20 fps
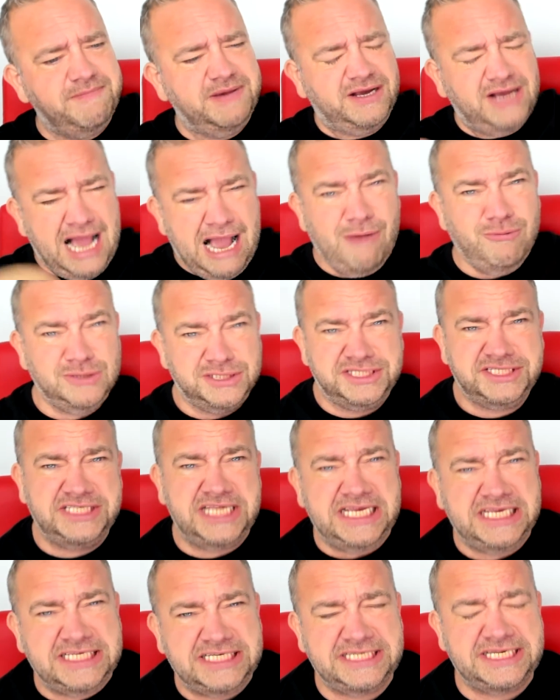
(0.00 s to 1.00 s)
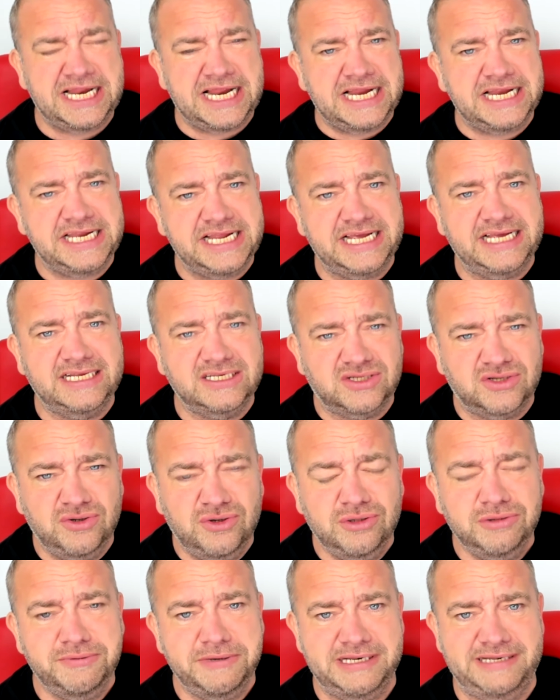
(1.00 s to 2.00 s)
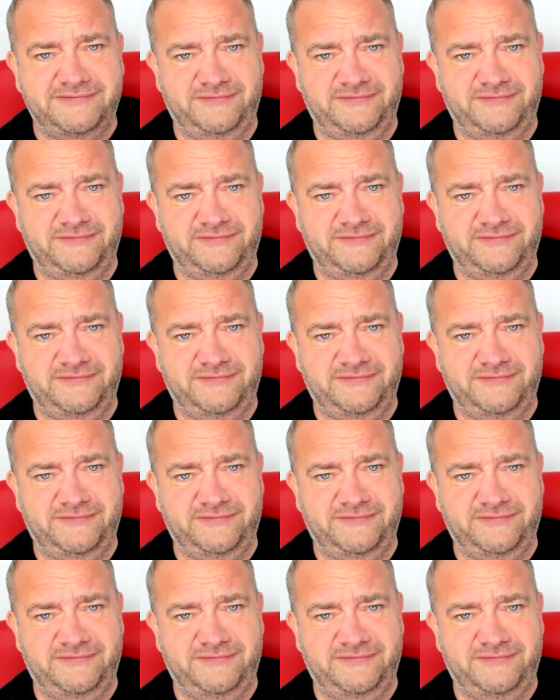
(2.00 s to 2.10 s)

because I was 16 years old when